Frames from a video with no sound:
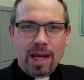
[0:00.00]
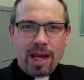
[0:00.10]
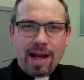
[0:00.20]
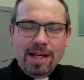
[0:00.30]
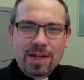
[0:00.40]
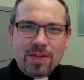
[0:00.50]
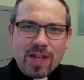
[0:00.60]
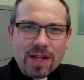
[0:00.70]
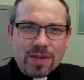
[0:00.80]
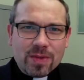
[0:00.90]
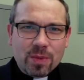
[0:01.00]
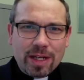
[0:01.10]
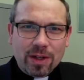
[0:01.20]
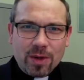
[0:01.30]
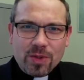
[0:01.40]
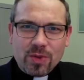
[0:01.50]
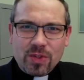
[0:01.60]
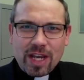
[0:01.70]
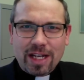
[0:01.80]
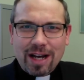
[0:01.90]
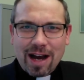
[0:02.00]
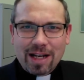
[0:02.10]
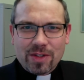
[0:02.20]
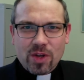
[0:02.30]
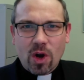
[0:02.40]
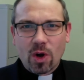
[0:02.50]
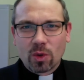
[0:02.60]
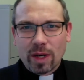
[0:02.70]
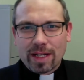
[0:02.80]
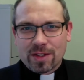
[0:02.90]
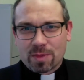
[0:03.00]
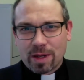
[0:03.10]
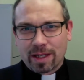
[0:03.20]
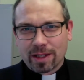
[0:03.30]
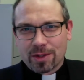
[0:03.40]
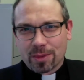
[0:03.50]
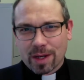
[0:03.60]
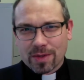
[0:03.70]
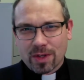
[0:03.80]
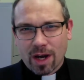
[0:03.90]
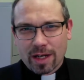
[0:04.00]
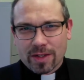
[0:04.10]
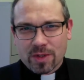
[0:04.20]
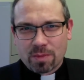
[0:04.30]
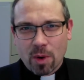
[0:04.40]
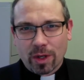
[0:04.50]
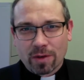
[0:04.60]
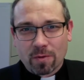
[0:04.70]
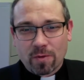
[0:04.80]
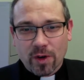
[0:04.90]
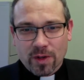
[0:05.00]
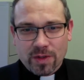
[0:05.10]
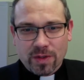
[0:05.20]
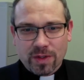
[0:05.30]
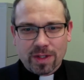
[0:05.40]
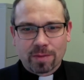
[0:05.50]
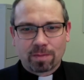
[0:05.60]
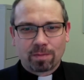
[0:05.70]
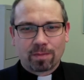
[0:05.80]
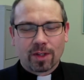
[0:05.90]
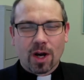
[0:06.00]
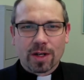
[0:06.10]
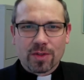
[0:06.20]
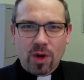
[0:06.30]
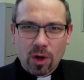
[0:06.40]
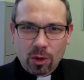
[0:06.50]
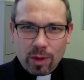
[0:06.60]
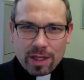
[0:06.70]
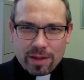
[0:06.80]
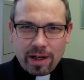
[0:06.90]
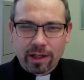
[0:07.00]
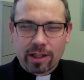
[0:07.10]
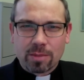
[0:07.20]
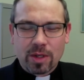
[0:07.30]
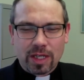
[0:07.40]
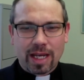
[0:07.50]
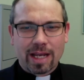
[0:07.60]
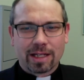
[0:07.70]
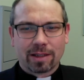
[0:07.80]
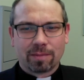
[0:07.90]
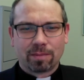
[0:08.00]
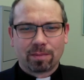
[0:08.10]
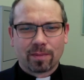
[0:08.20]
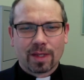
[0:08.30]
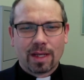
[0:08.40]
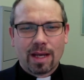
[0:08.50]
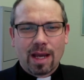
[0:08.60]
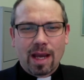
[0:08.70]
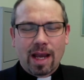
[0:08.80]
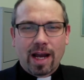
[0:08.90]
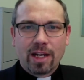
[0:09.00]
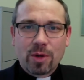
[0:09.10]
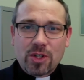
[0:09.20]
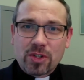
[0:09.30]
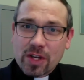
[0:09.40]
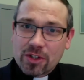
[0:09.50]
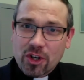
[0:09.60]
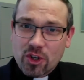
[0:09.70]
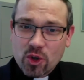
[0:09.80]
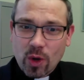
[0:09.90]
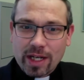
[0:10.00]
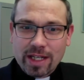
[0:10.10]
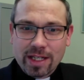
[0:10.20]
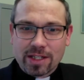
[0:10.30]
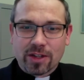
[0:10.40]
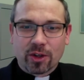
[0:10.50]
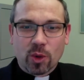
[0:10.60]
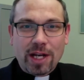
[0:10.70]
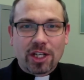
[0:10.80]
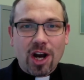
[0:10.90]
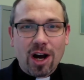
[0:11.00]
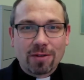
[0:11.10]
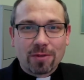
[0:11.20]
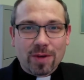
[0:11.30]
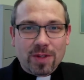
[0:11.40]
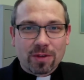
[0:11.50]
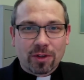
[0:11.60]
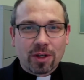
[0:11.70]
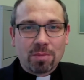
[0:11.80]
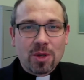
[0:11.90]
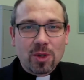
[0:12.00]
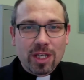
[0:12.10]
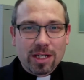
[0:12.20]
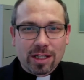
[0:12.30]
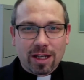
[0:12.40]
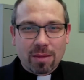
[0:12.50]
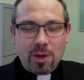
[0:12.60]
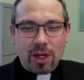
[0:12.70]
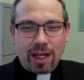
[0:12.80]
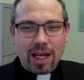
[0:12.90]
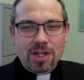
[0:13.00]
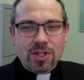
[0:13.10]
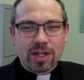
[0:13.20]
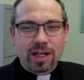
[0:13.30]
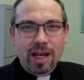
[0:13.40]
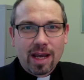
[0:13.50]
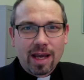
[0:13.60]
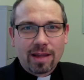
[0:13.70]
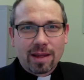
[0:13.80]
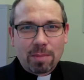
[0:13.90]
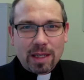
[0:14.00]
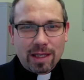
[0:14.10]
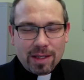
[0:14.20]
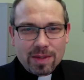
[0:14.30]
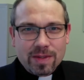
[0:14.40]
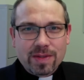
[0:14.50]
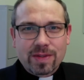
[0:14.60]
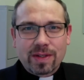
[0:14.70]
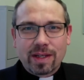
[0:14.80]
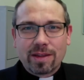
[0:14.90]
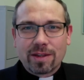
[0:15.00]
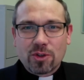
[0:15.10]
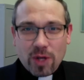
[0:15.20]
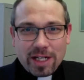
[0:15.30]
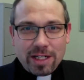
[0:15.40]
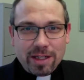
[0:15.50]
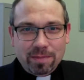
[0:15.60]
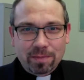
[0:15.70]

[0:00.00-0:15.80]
And in a sense, we can also say God is already speaking to us. God has spoken first. God is already there communicating. And he wishes us to join in to the great conference of communion and communication that begins in the Trinity,